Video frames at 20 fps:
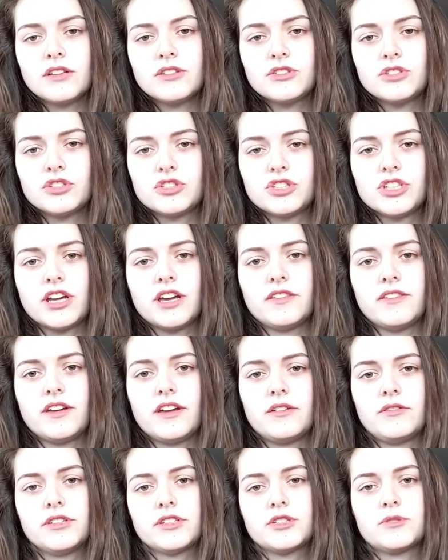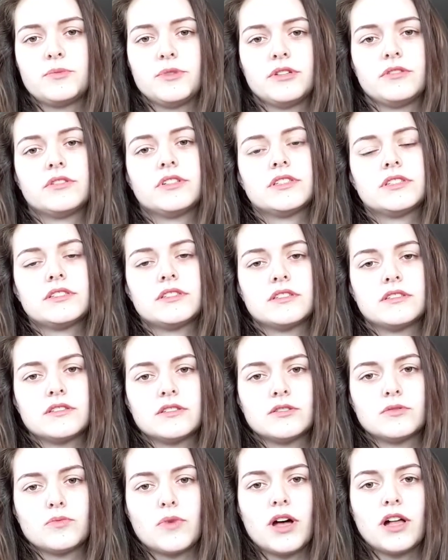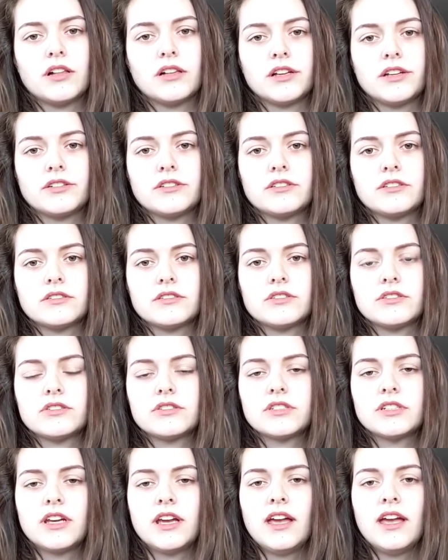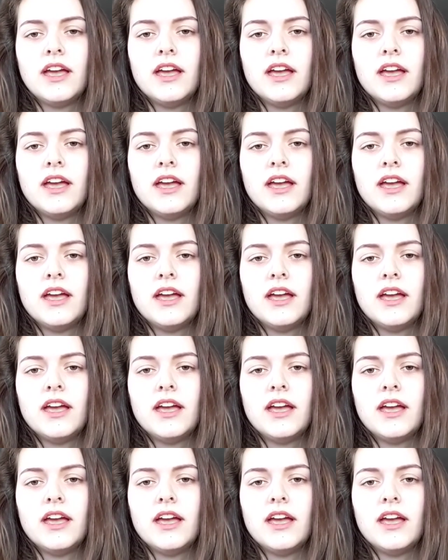to share their experiences as well, and to just